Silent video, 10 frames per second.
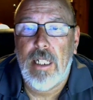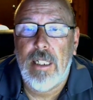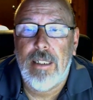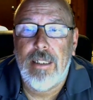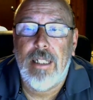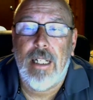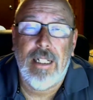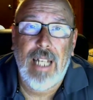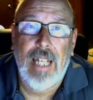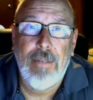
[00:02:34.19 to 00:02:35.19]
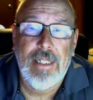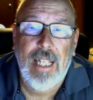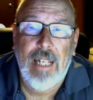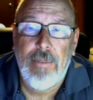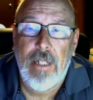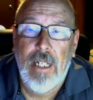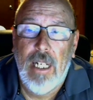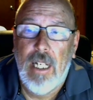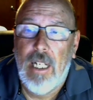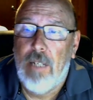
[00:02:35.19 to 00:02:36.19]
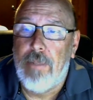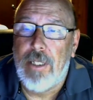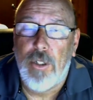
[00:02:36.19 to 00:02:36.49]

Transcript: This is not a time exam, but